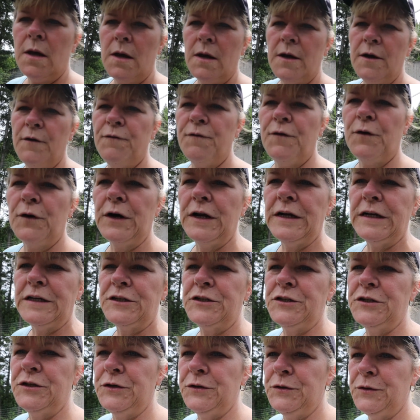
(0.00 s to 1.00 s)
for it
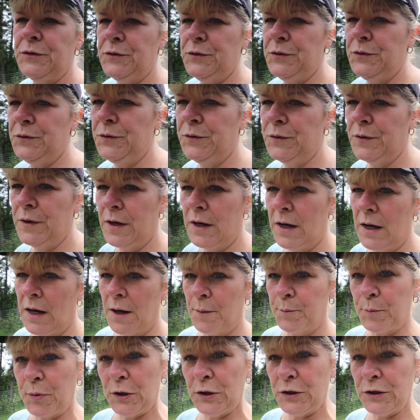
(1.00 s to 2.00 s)
to
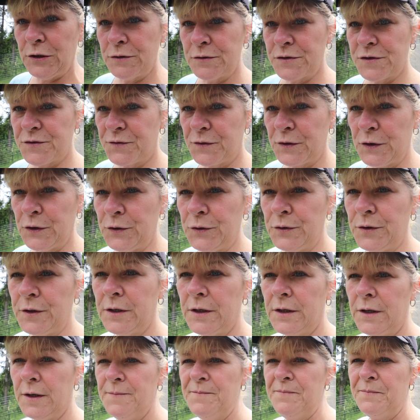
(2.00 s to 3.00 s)
produce fruit.
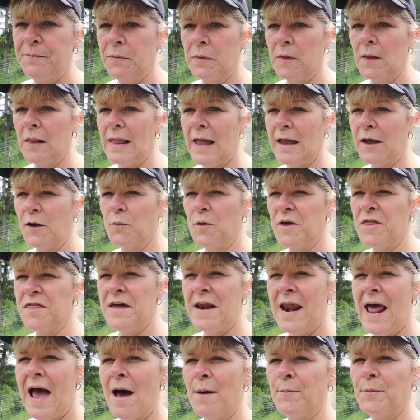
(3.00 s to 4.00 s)
Like with
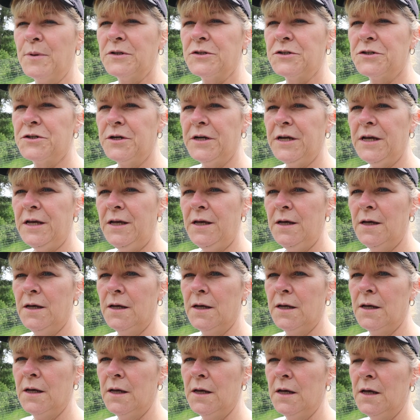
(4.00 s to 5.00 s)
an apple tree,
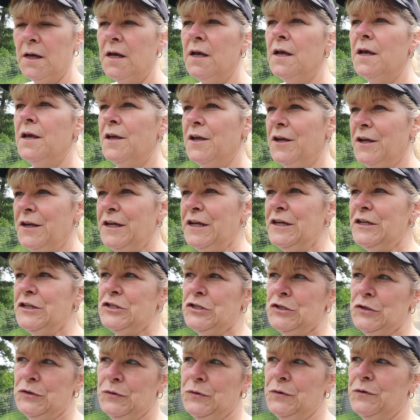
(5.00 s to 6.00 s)
you need
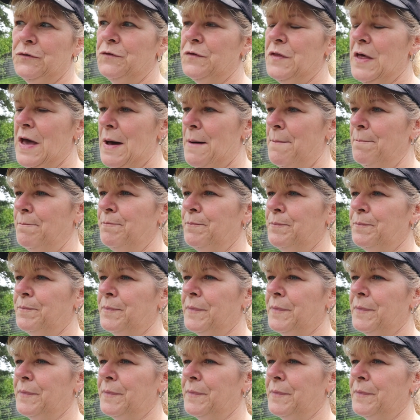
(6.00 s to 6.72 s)
two of them.